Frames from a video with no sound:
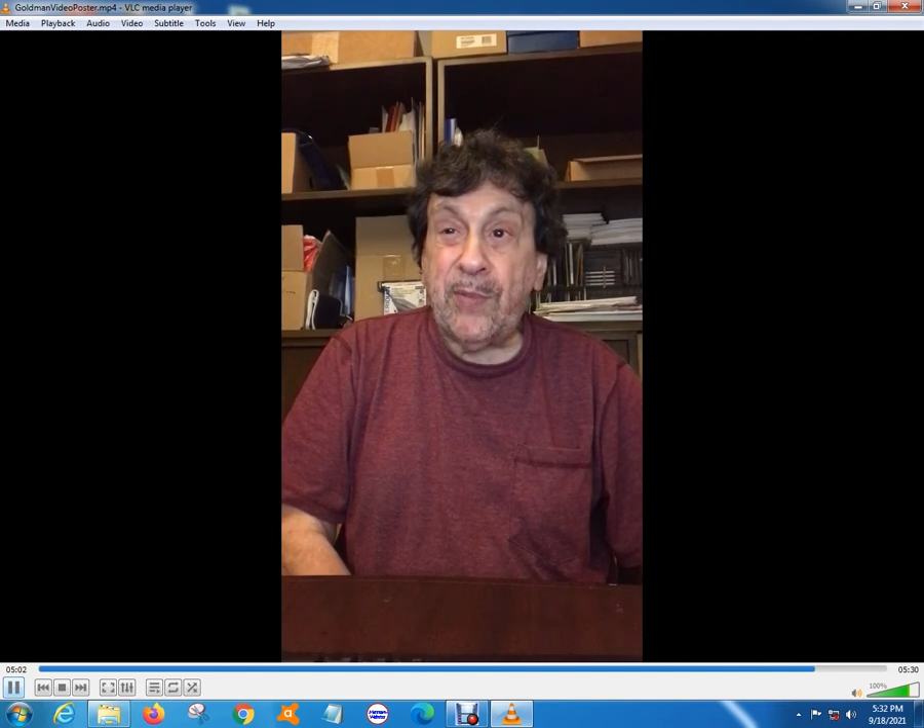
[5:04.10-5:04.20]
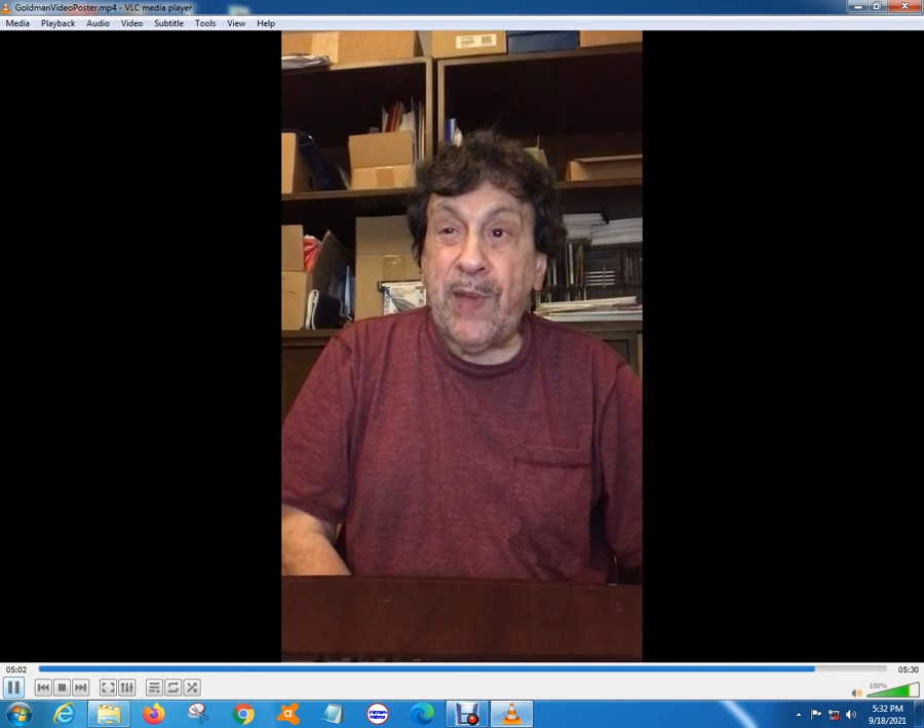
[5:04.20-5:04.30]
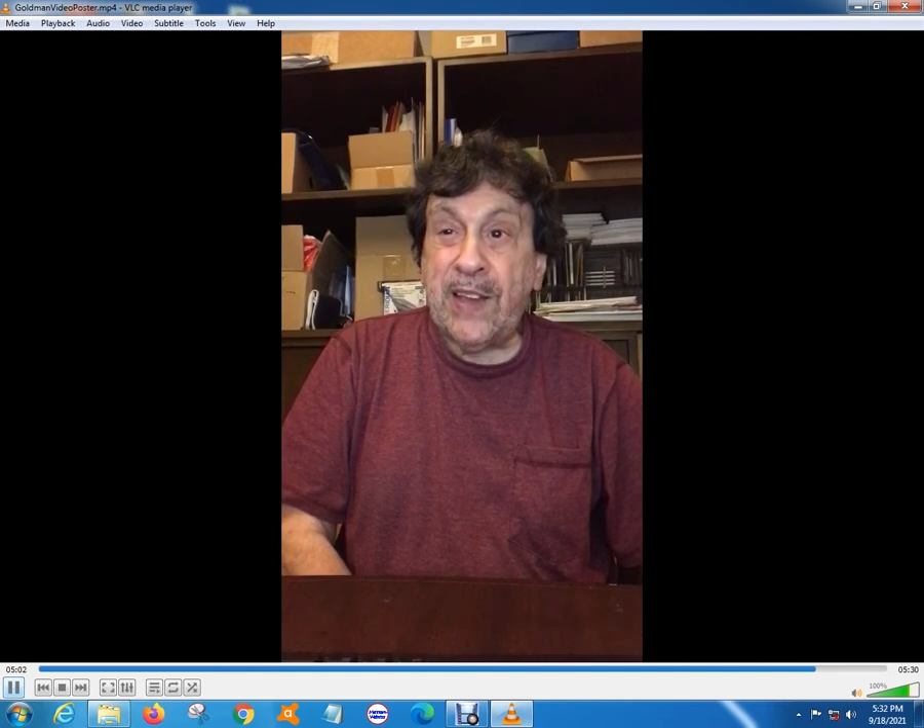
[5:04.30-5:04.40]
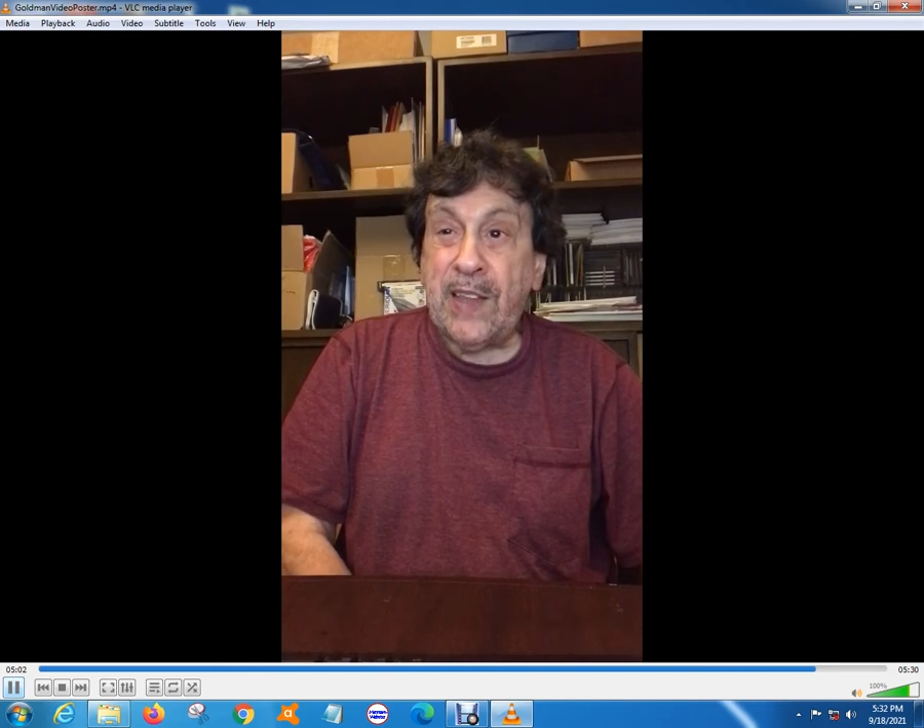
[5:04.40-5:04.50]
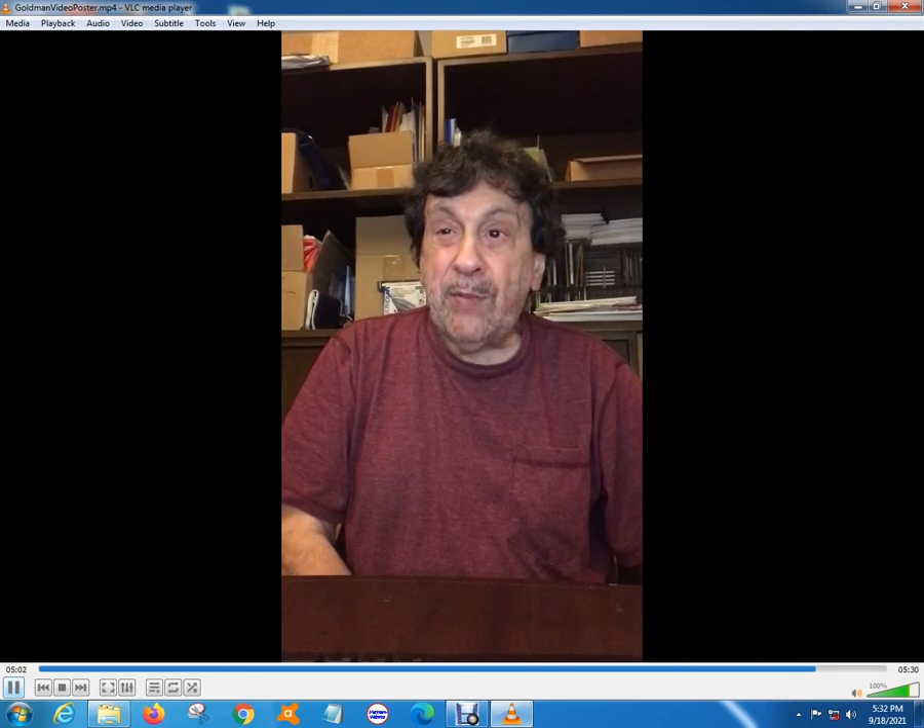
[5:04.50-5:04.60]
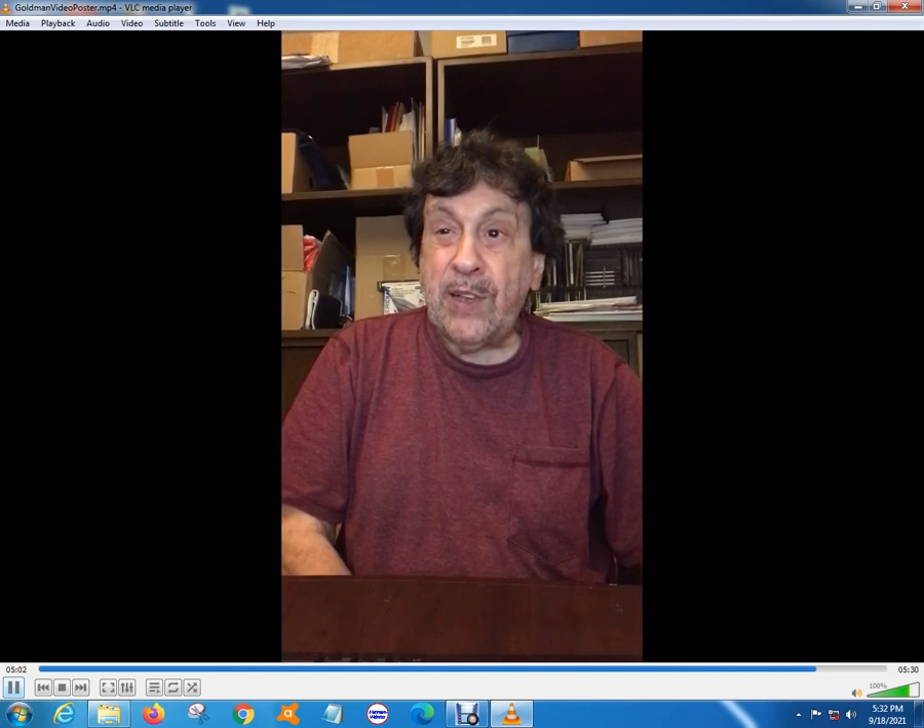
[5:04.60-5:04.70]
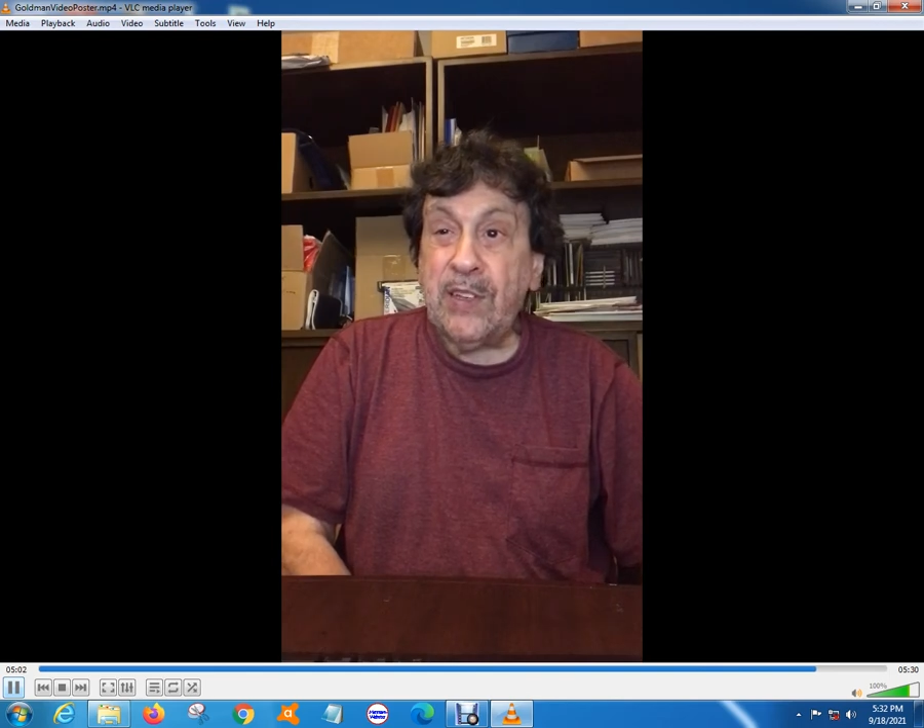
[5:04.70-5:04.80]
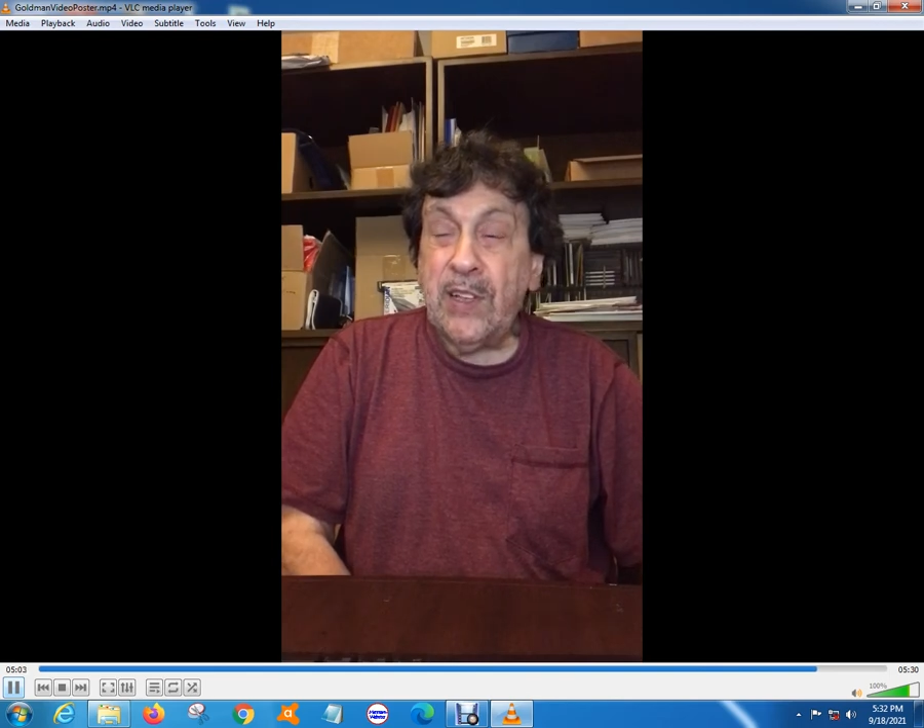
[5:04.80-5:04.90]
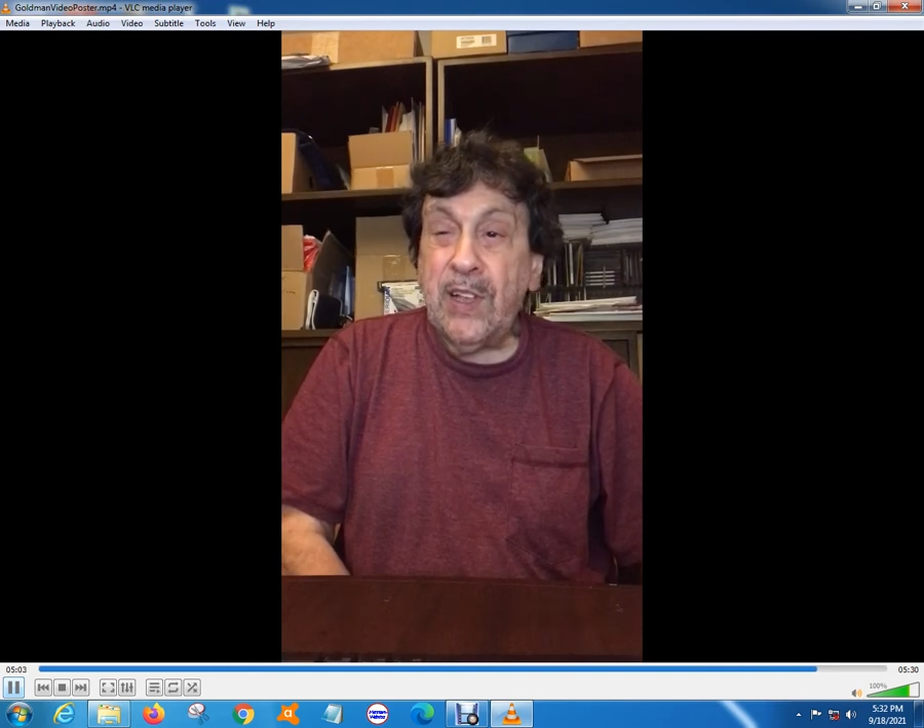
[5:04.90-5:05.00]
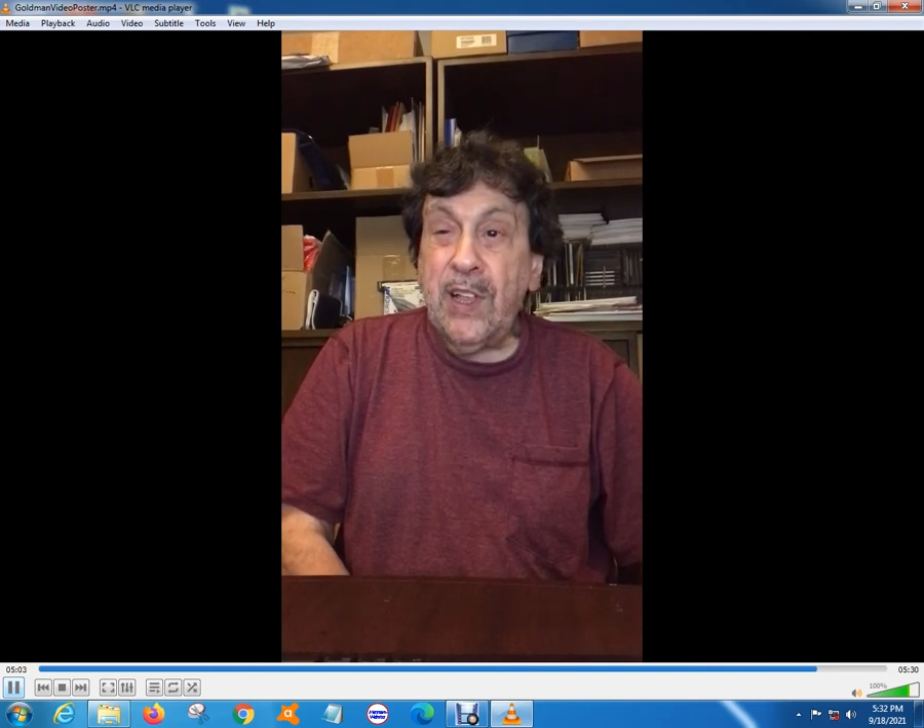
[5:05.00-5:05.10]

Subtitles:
the pandemic,